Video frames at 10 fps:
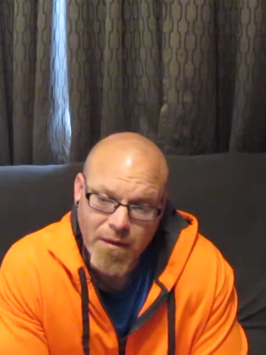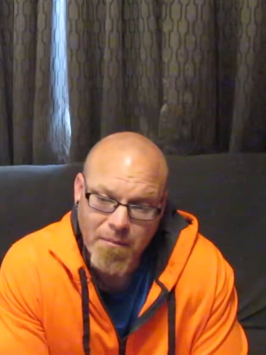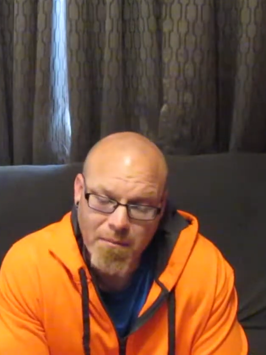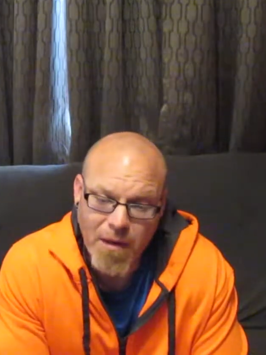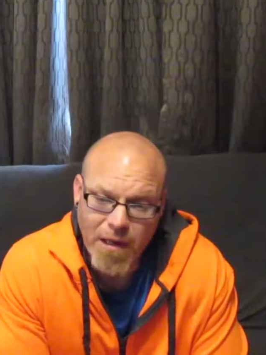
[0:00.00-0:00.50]

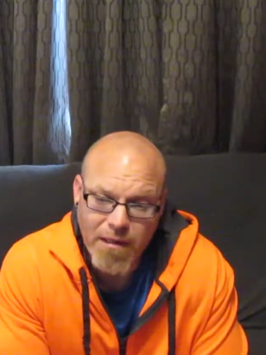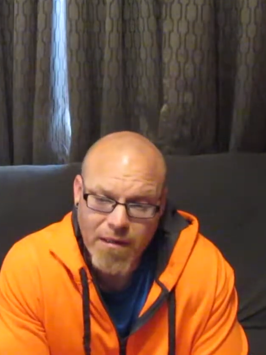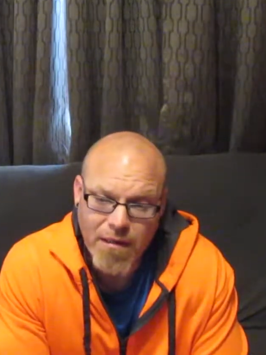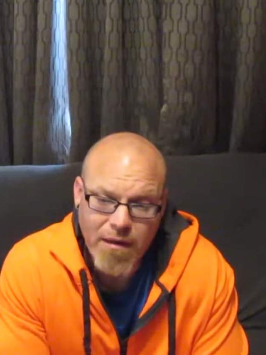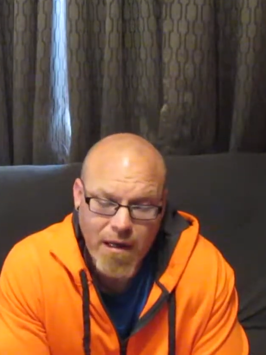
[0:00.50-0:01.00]
But
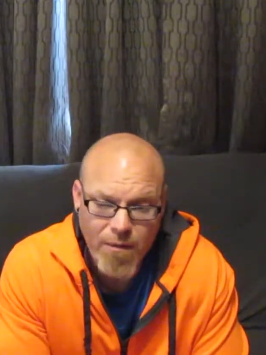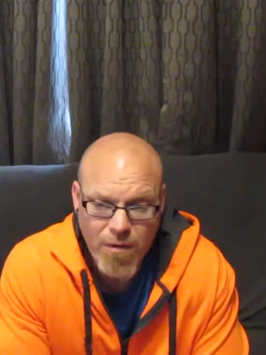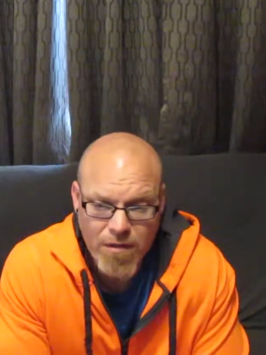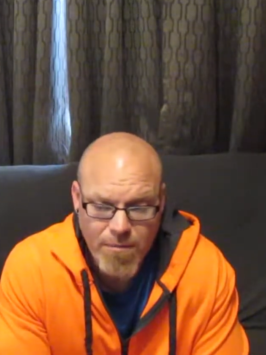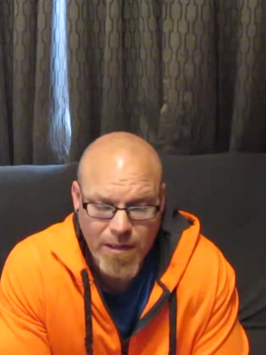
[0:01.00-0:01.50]
I
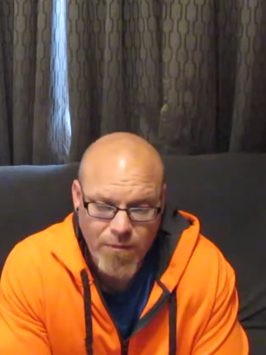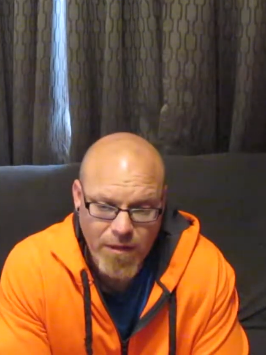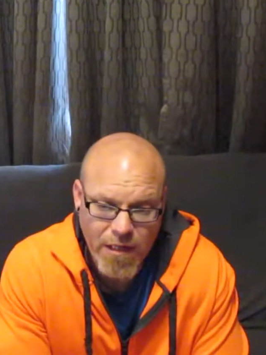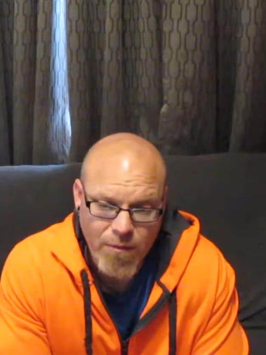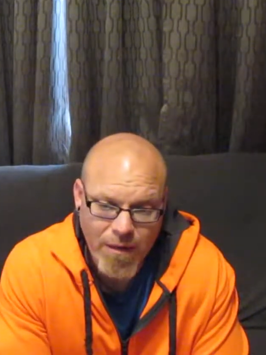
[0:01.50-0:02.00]
wanted to make
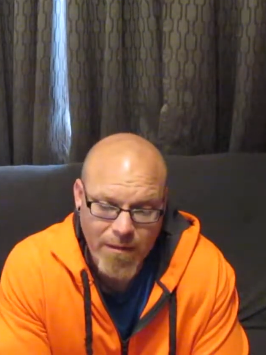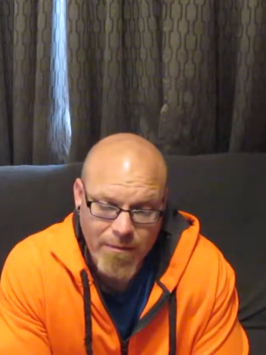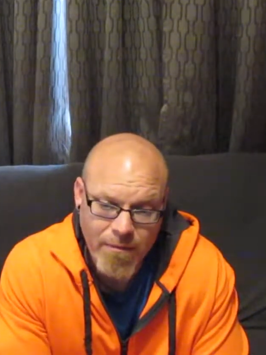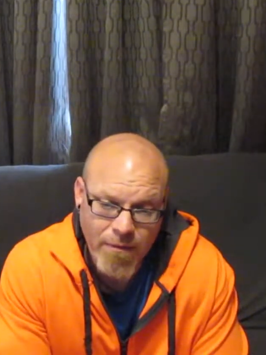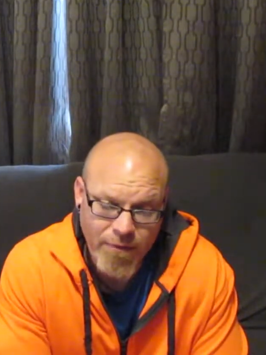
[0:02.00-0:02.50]
one anyway
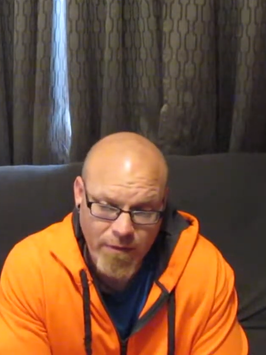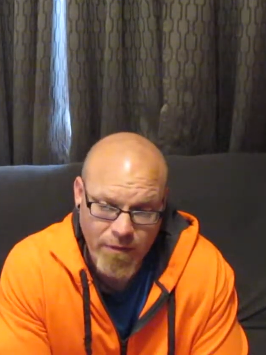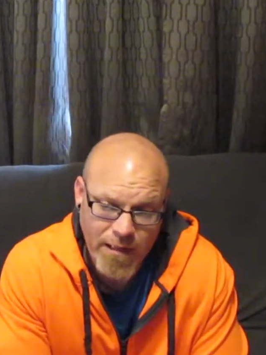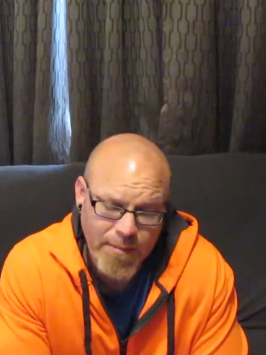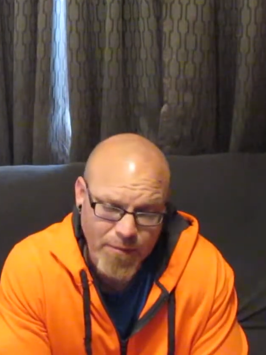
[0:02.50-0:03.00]
for
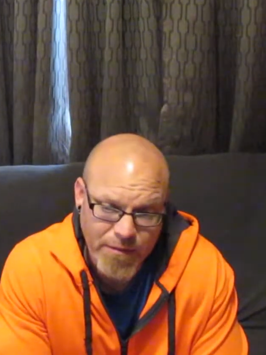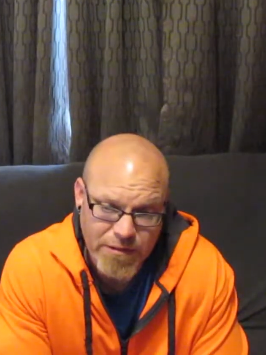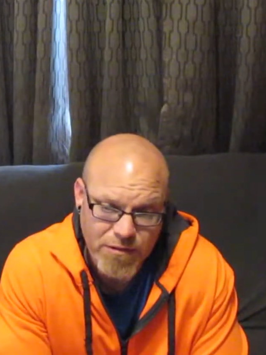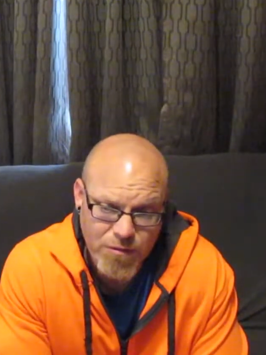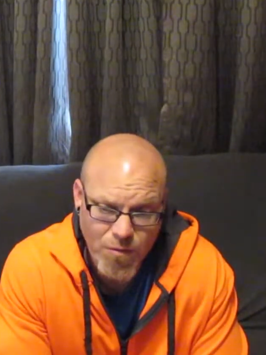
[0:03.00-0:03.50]
a couple of
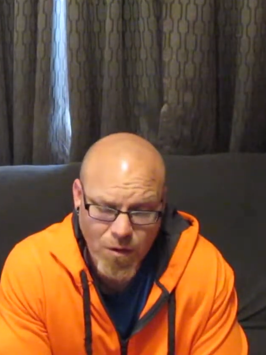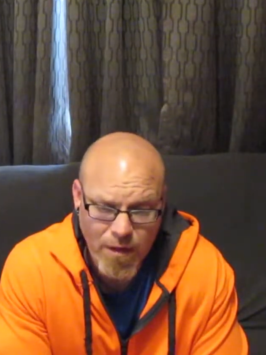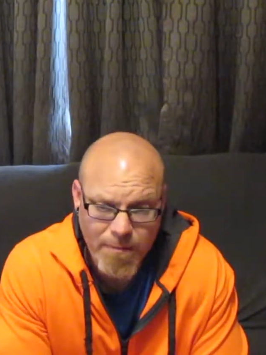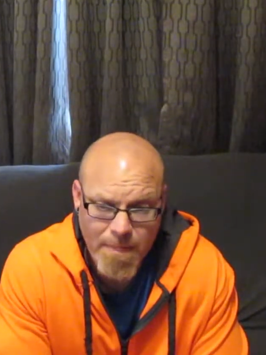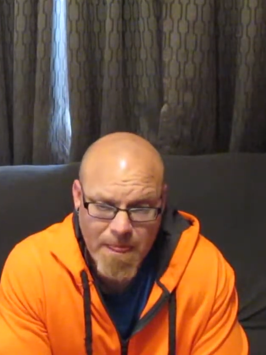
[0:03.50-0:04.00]
reasons.
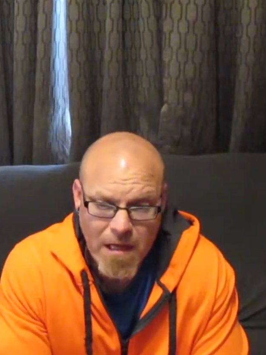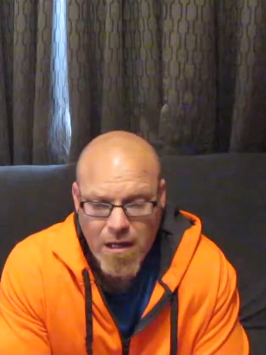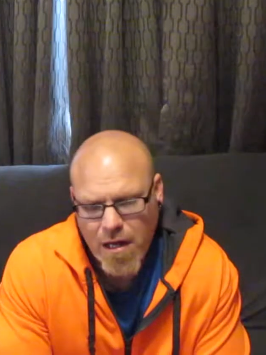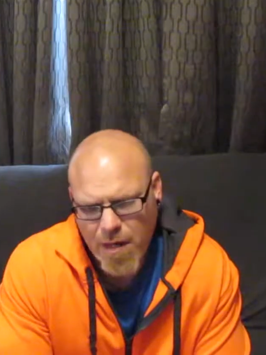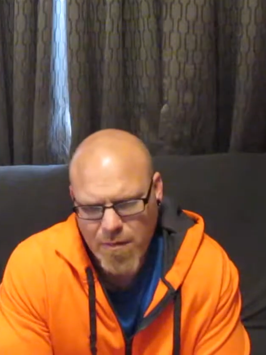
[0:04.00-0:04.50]
One,
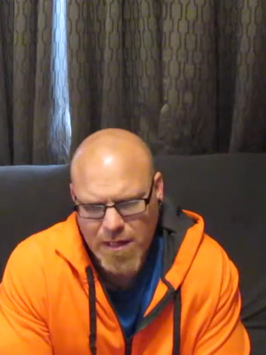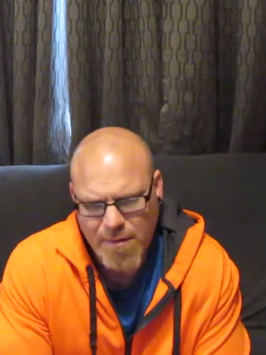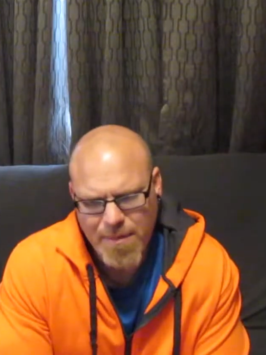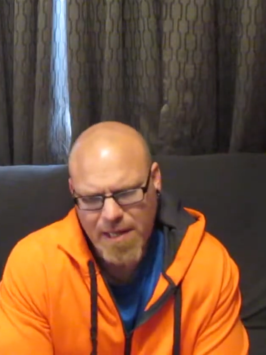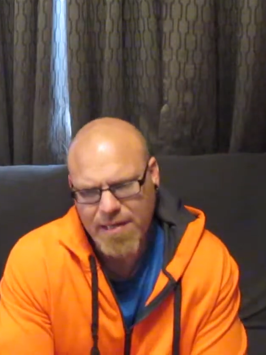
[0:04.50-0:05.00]
I want to
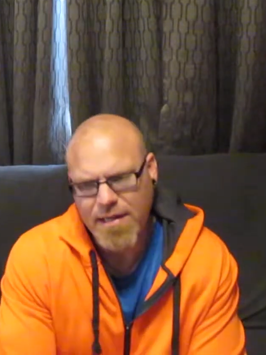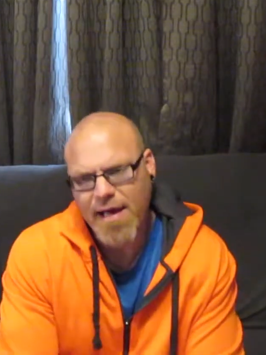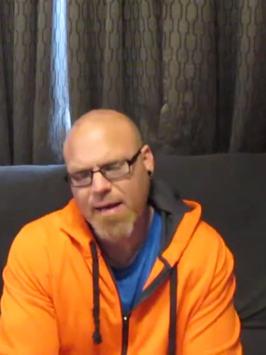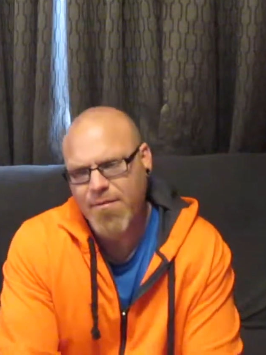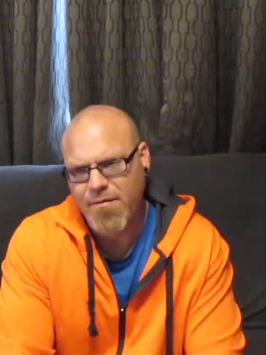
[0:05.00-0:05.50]
get back in the
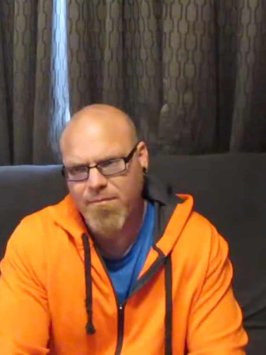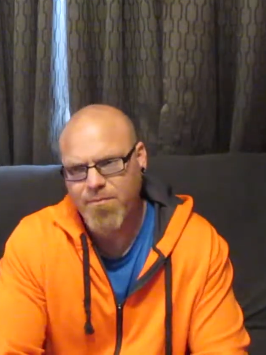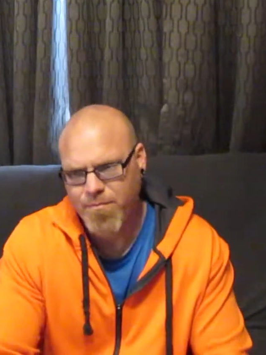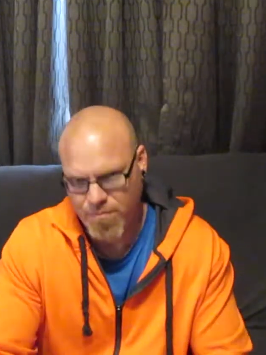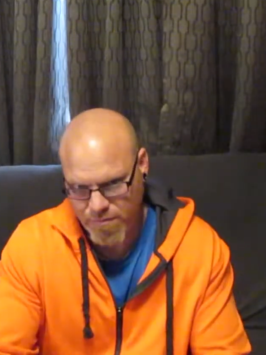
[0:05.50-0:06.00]
habit of
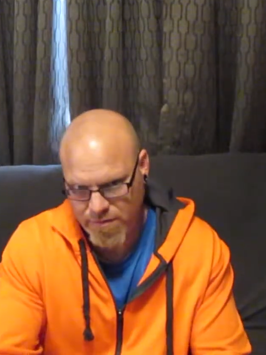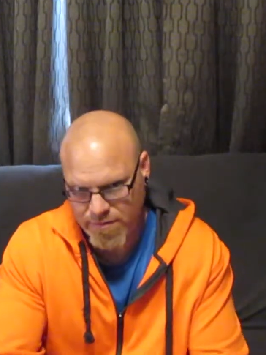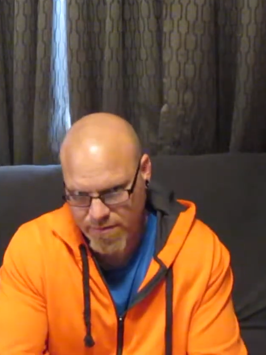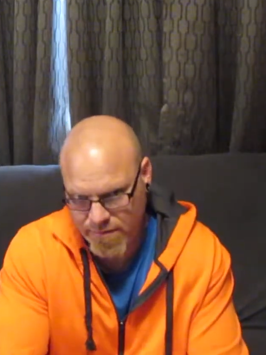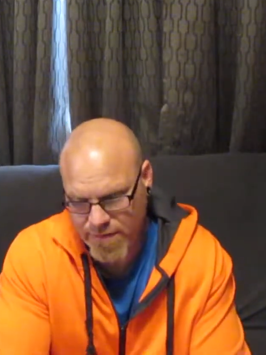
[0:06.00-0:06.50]

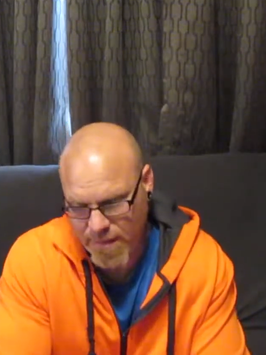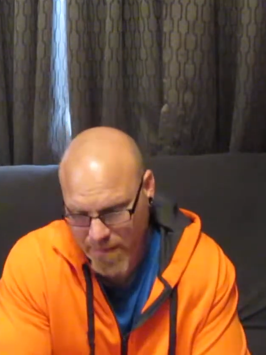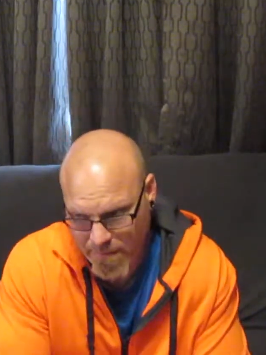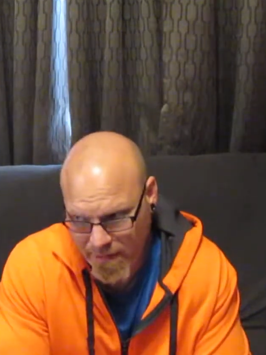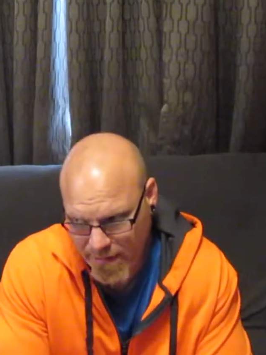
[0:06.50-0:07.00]
saying
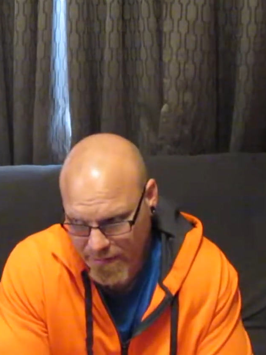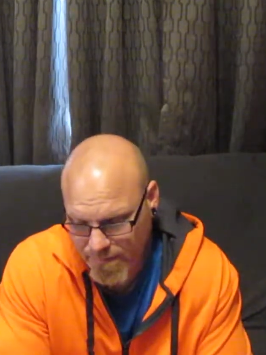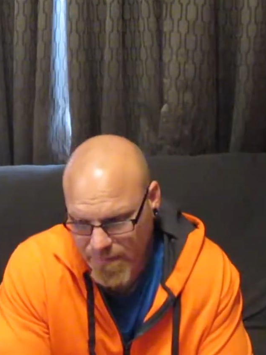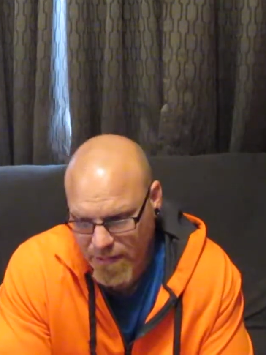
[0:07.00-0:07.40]
my opinion.